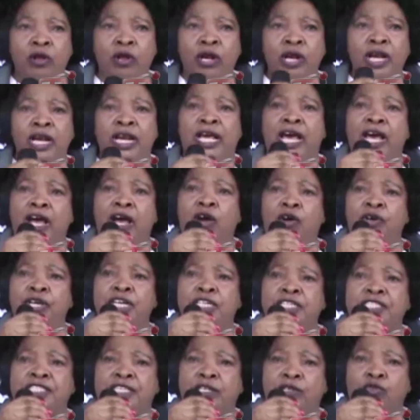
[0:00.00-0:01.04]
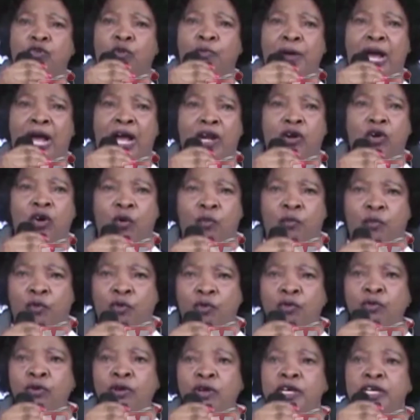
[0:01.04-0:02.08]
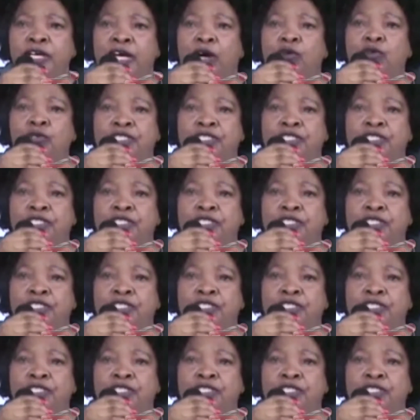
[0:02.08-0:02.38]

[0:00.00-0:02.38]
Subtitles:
Leo ni siku maalum ya